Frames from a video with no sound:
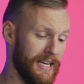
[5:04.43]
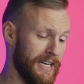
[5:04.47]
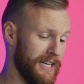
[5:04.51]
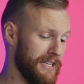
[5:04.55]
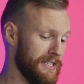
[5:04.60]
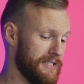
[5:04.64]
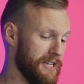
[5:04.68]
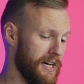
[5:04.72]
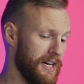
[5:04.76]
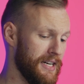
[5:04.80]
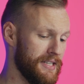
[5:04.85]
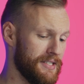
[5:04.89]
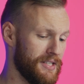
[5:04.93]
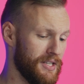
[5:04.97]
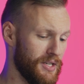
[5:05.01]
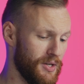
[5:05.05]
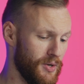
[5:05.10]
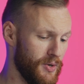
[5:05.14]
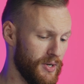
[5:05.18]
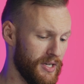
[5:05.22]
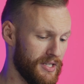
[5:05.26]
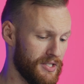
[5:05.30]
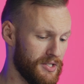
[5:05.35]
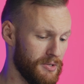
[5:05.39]
he enticed the
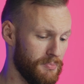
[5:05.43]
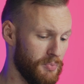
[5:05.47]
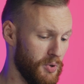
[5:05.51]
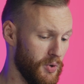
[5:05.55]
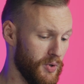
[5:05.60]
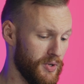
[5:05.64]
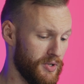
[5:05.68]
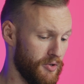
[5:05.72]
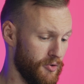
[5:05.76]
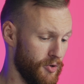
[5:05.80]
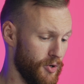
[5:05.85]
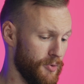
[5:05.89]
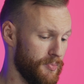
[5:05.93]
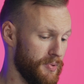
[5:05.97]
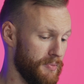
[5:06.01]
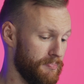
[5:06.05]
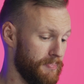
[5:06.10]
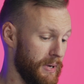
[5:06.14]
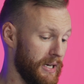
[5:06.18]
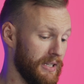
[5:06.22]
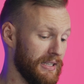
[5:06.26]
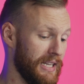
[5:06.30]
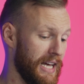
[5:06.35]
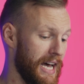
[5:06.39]
Unix support group at
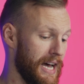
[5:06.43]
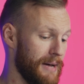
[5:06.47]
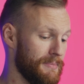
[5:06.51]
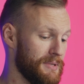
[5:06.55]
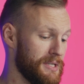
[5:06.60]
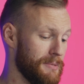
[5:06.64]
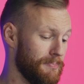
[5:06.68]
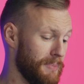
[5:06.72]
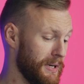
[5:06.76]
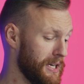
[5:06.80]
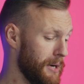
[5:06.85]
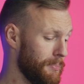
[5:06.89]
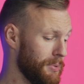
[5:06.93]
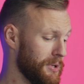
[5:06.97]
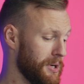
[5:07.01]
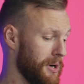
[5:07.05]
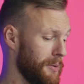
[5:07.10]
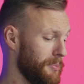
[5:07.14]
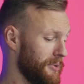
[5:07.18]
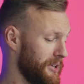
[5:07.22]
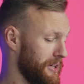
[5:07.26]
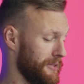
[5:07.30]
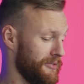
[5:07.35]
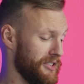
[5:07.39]
Bell Labs to pick up a
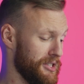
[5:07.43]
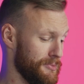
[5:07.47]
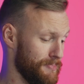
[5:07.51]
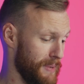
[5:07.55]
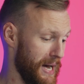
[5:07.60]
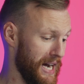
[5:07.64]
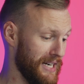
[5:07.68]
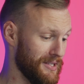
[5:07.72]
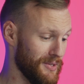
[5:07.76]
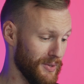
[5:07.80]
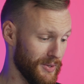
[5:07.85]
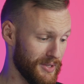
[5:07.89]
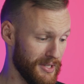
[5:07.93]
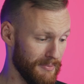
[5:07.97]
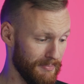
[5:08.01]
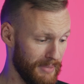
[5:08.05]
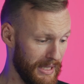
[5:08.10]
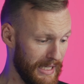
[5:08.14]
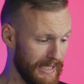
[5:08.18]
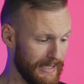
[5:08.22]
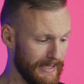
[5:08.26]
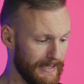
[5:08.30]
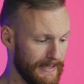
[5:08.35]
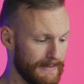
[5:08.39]
copy of his backdoored
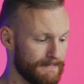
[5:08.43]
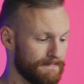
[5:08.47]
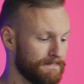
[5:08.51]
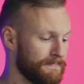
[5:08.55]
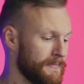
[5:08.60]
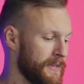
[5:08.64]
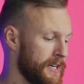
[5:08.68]
compiler.